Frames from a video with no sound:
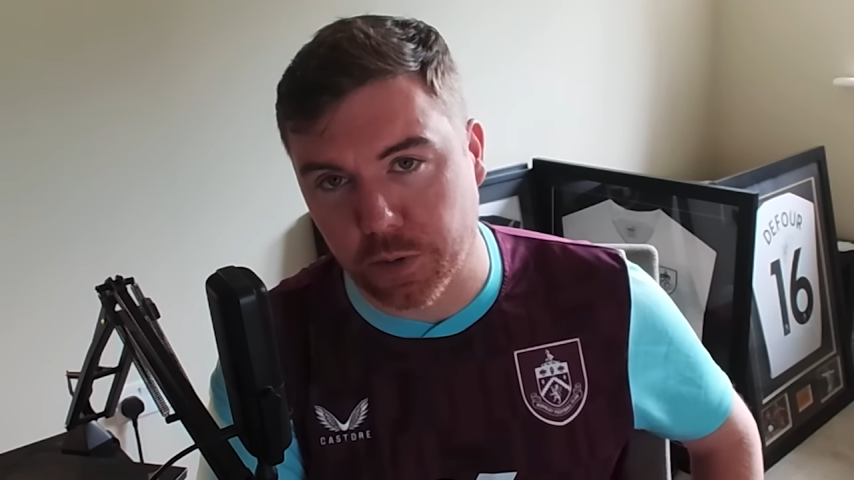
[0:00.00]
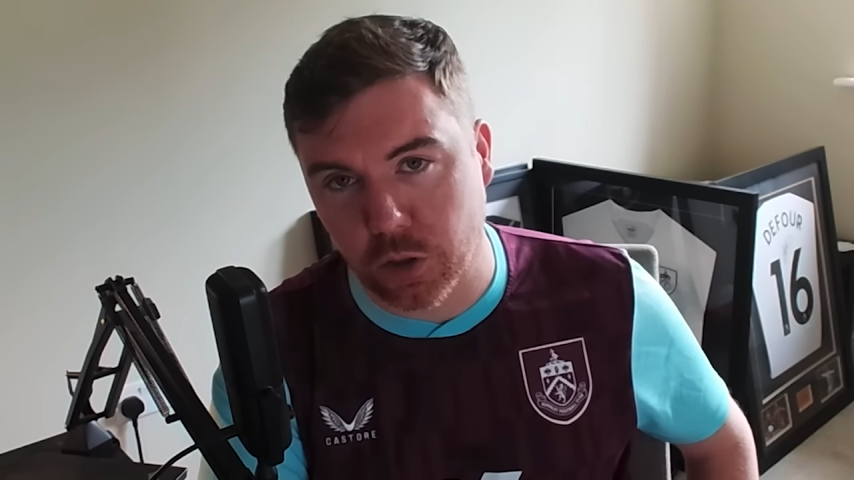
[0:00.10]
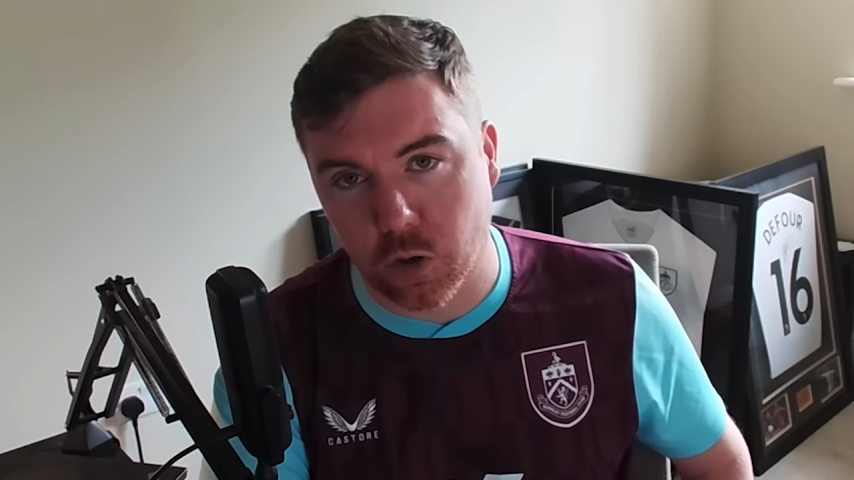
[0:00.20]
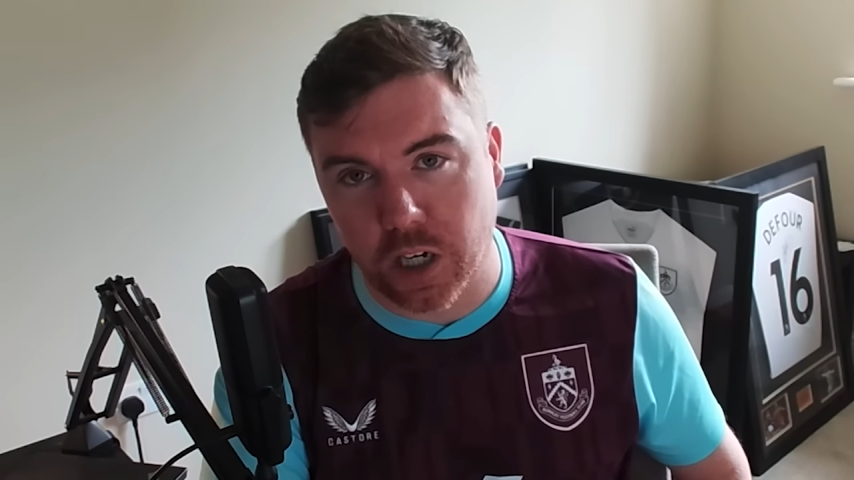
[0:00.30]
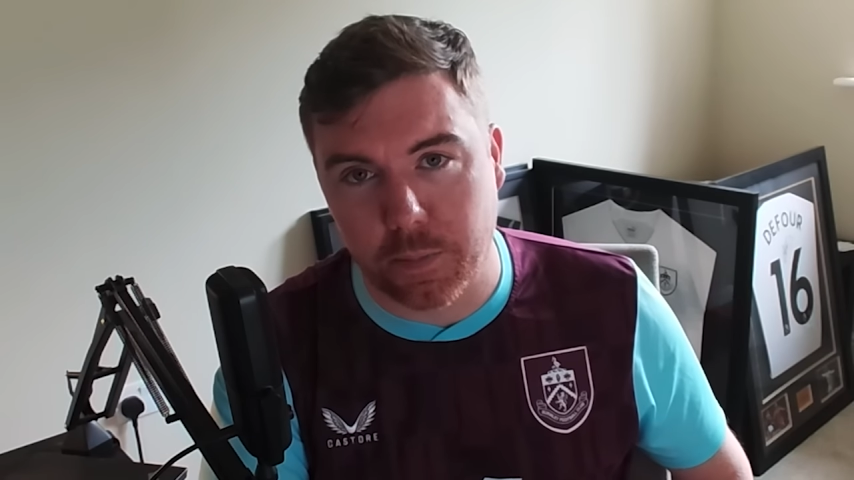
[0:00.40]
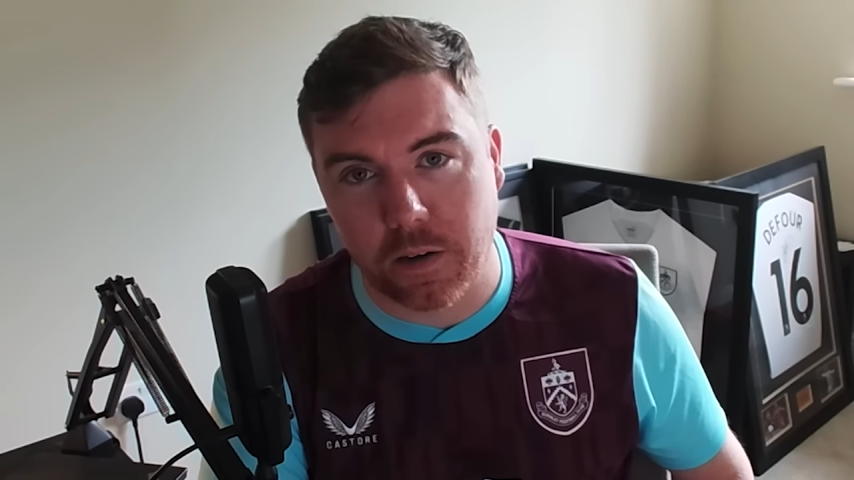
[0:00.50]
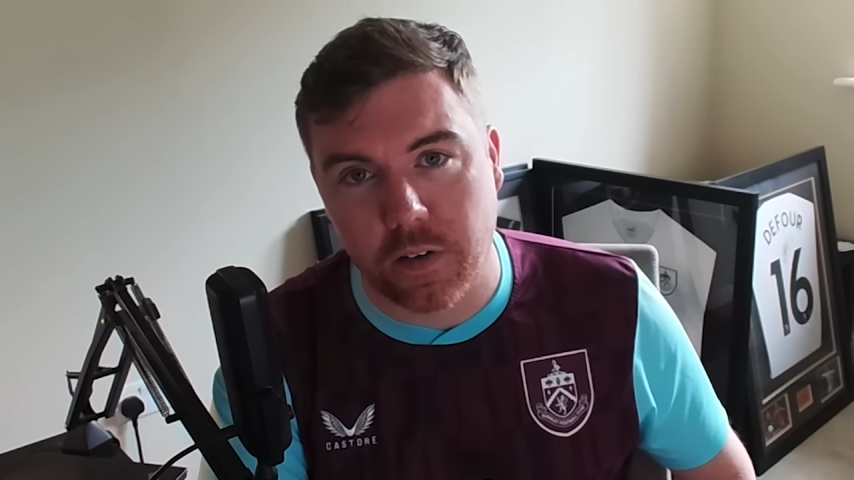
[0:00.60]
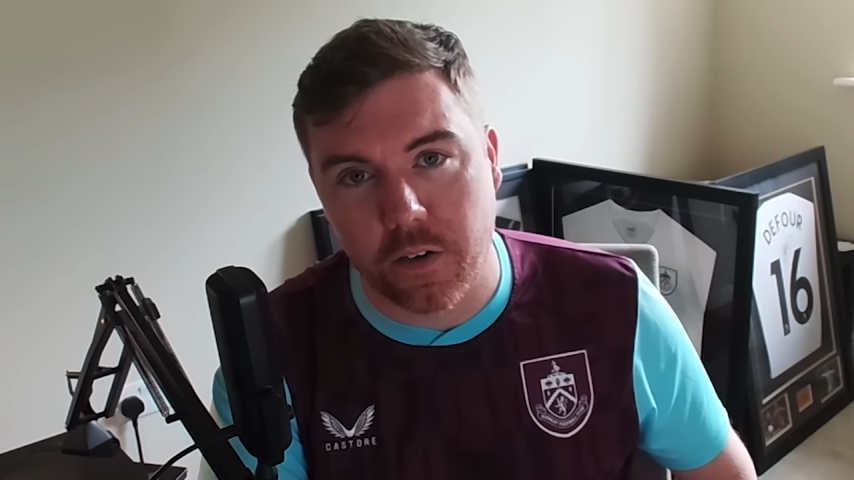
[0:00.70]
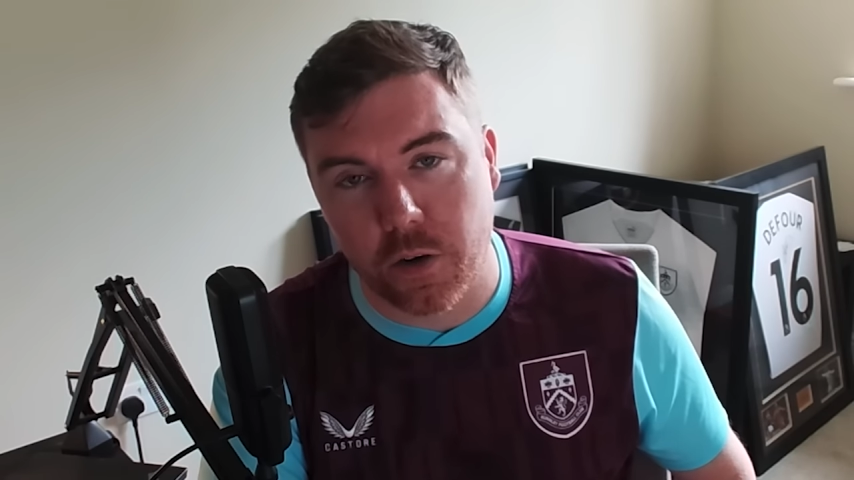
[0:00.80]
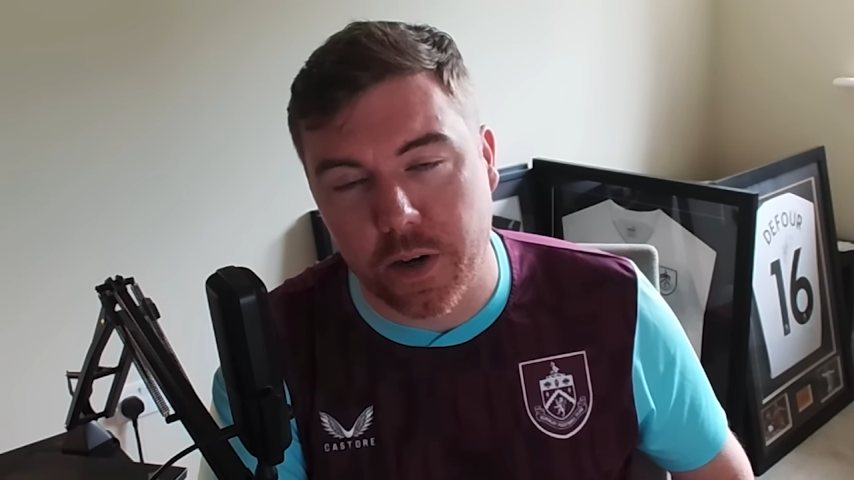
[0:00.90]
talking about
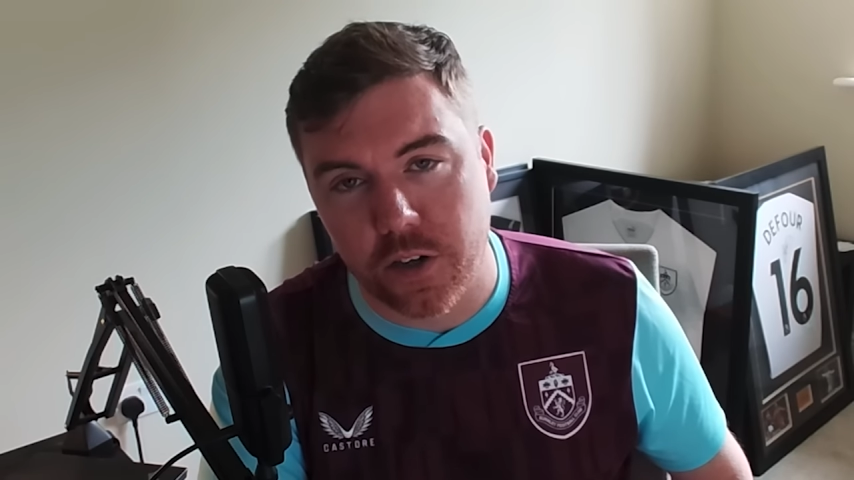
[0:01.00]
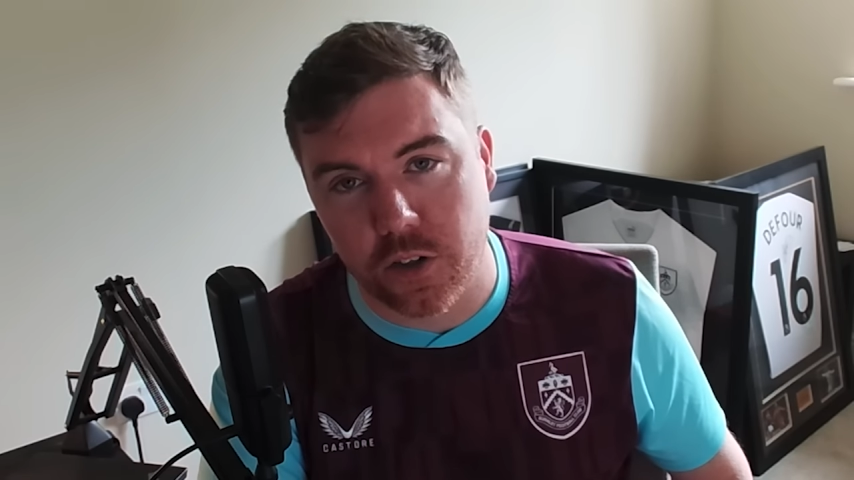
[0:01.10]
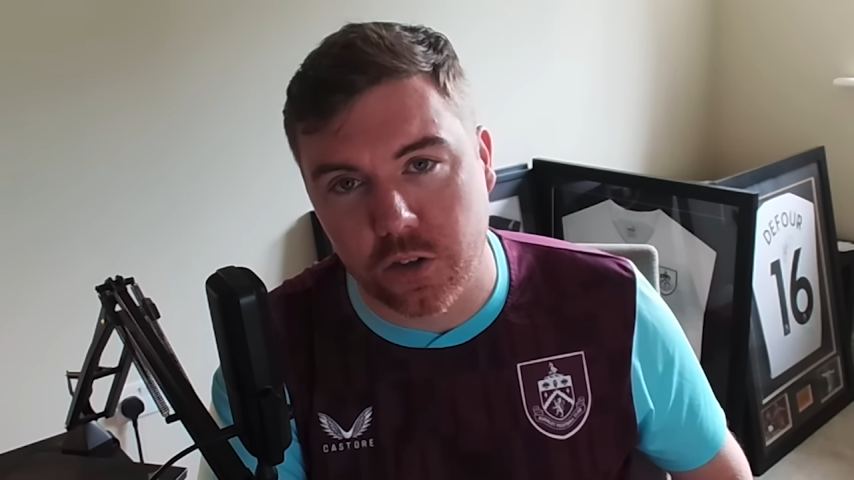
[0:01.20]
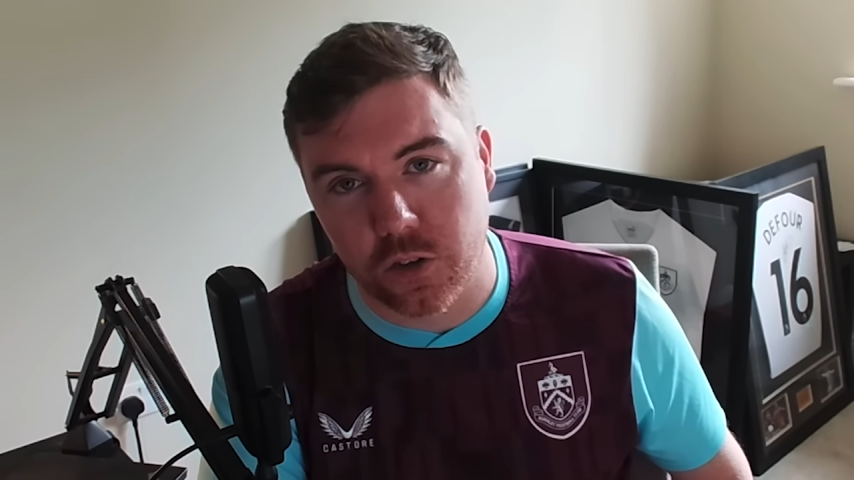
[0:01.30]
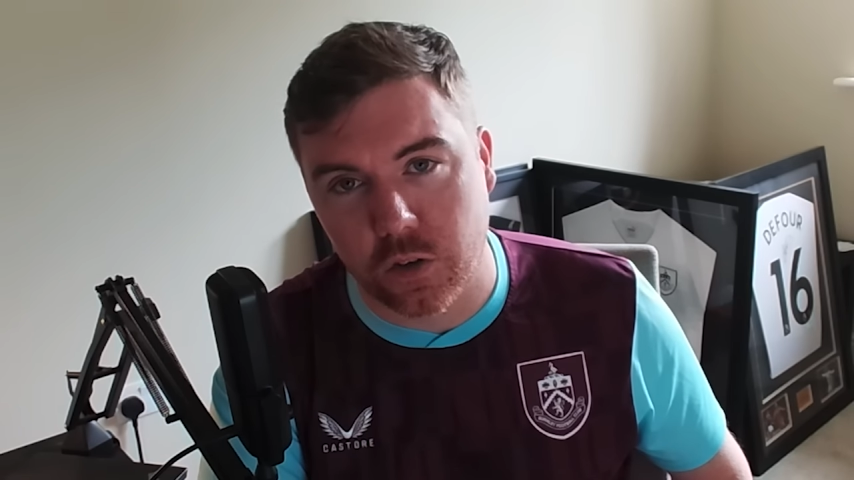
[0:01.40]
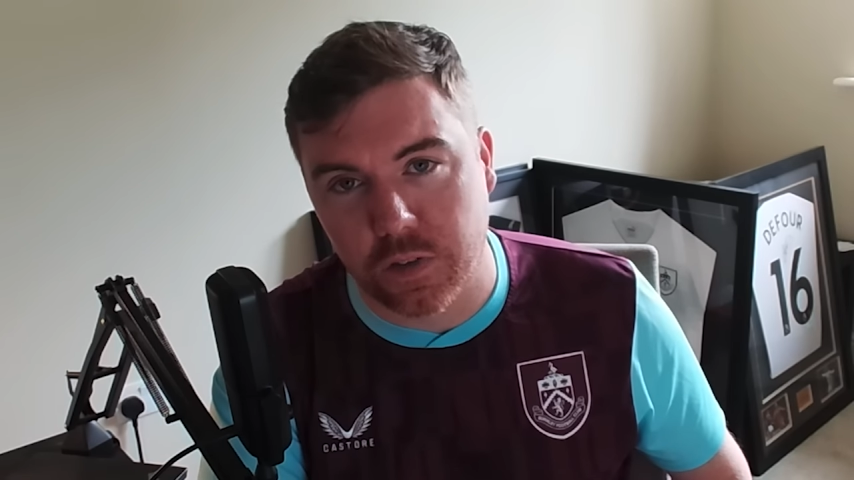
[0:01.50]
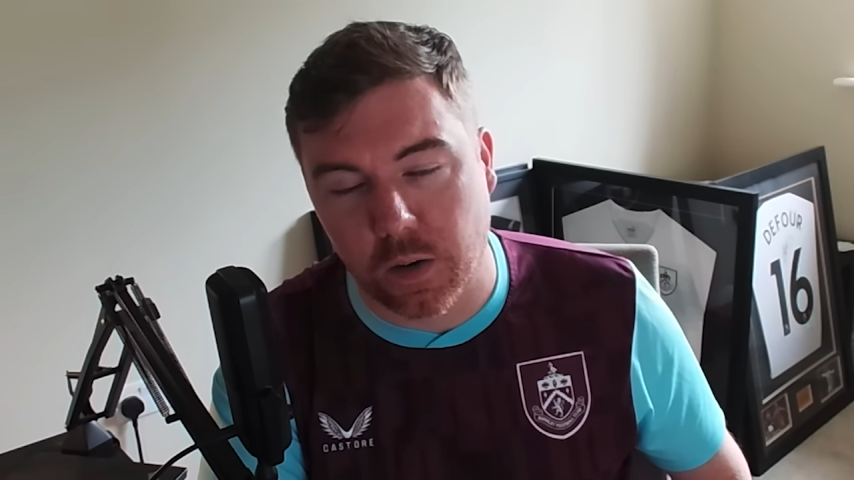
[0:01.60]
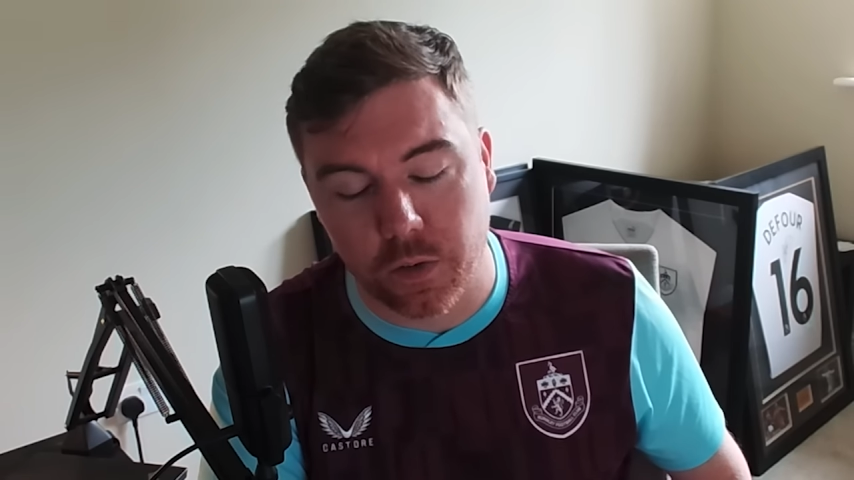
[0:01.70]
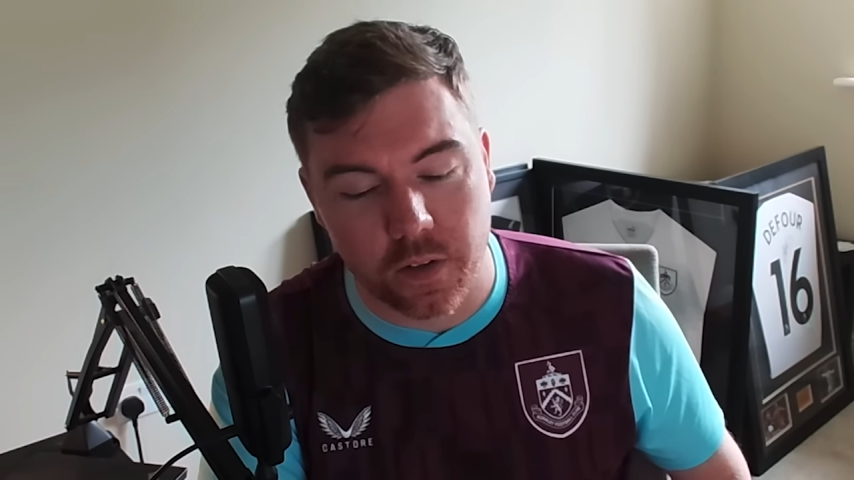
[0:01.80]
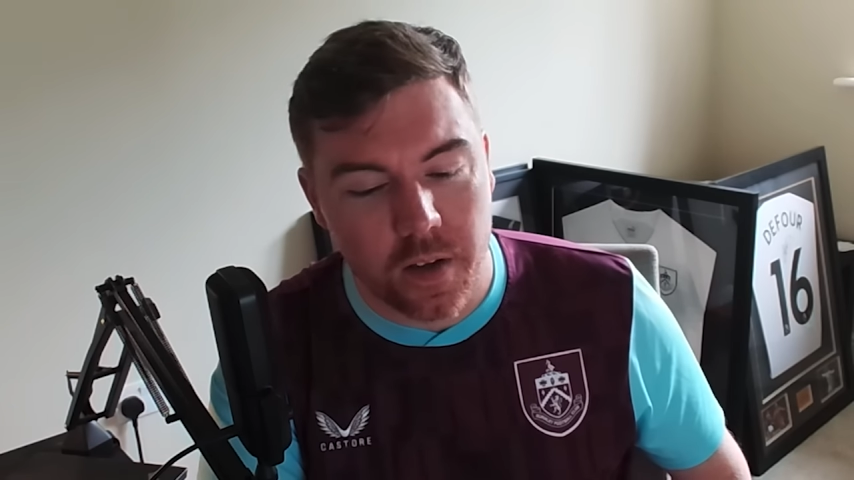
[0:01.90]
valuation and stuff now. And